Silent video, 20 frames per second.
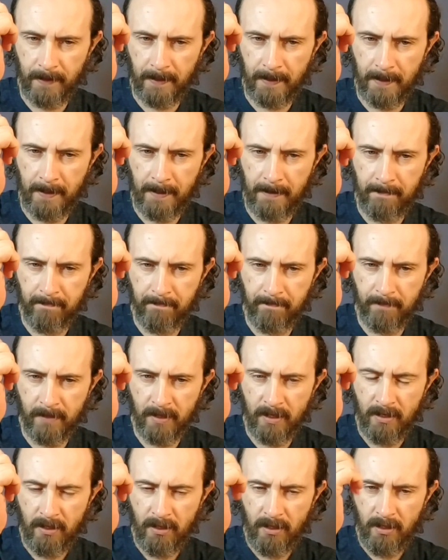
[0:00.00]
Okay?
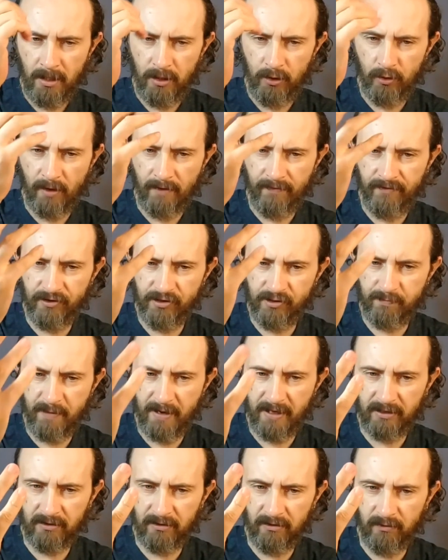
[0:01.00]
You have this
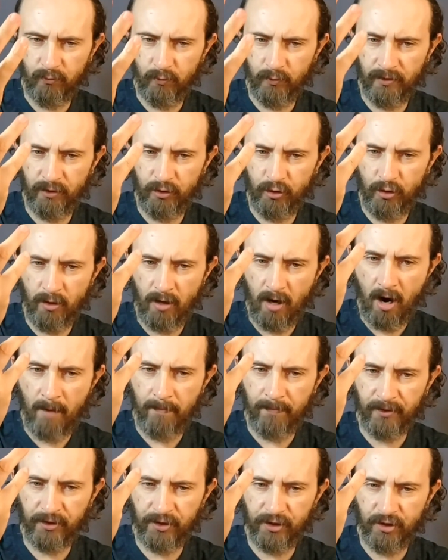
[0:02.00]
pentacle with a new
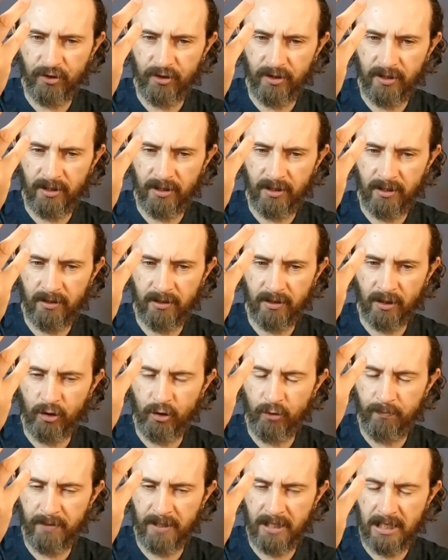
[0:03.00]
opportunity, a
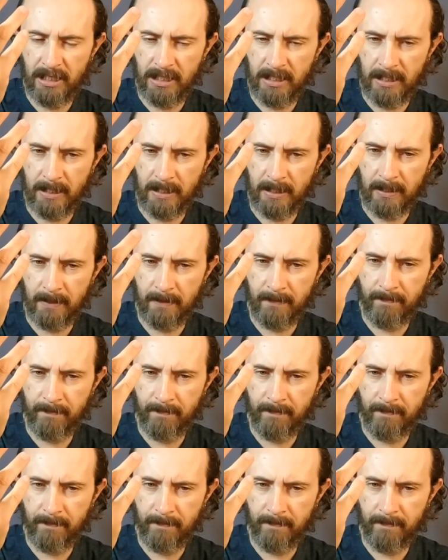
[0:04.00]
new beginning.